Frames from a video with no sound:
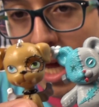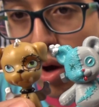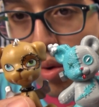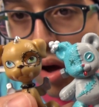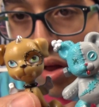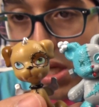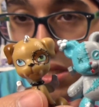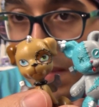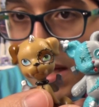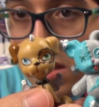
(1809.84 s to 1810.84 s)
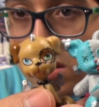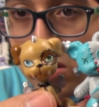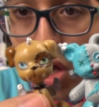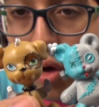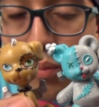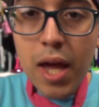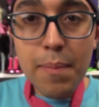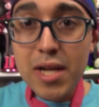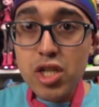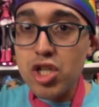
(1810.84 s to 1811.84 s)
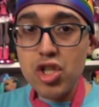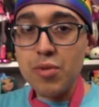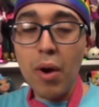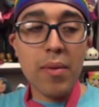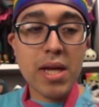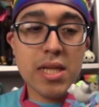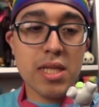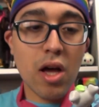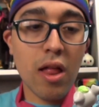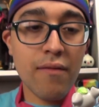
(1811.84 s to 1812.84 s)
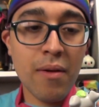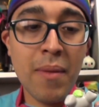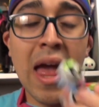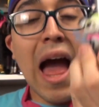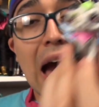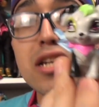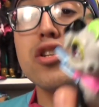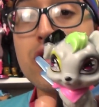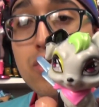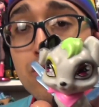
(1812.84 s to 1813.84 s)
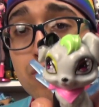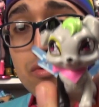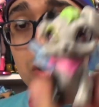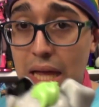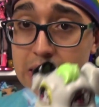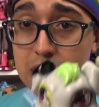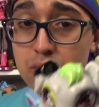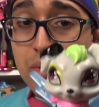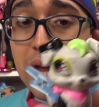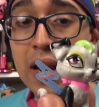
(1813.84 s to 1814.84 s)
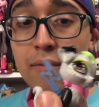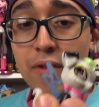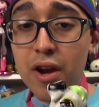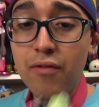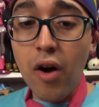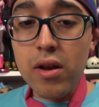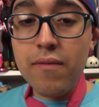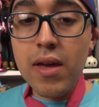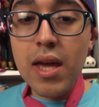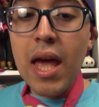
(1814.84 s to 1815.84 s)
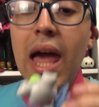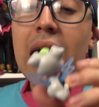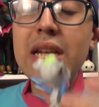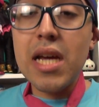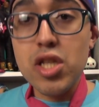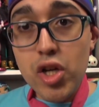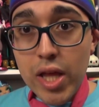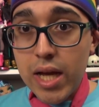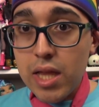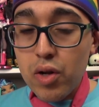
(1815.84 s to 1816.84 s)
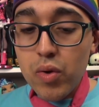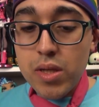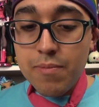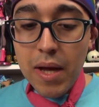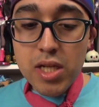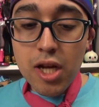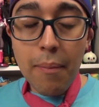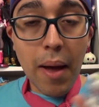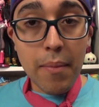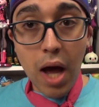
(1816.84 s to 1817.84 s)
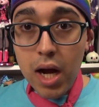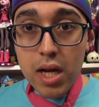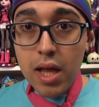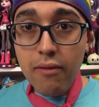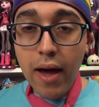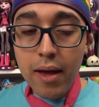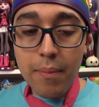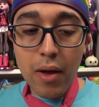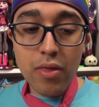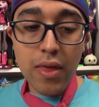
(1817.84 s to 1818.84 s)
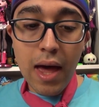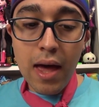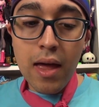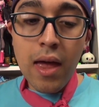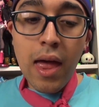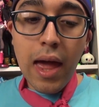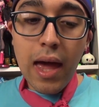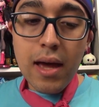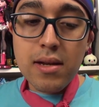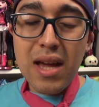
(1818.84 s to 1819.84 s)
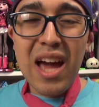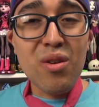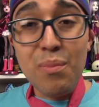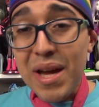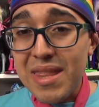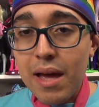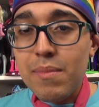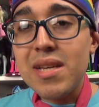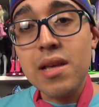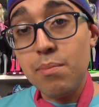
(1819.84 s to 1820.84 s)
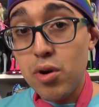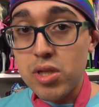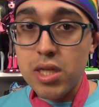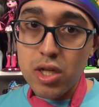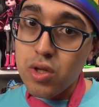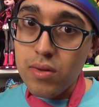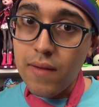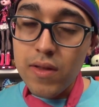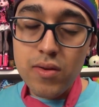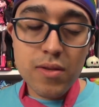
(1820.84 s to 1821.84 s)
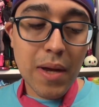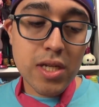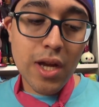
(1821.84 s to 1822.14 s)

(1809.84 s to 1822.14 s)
to own all these pets. So in pictures, you're probably going to see all of them. I do like this one, and I'm very fond of it. It does look like a Littlest Pet Shop. I'm not going to lie about that. And I don't mind that because I personally do love Littlest Pet